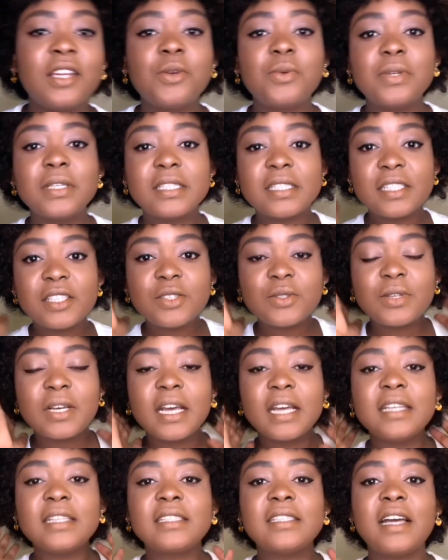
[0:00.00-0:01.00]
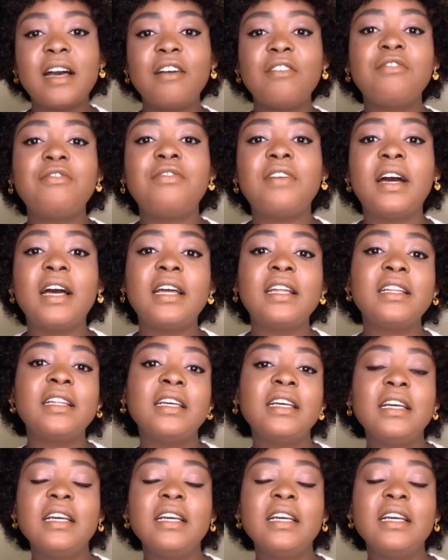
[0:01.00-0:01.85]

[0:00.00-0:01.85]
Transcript: see you guys have fun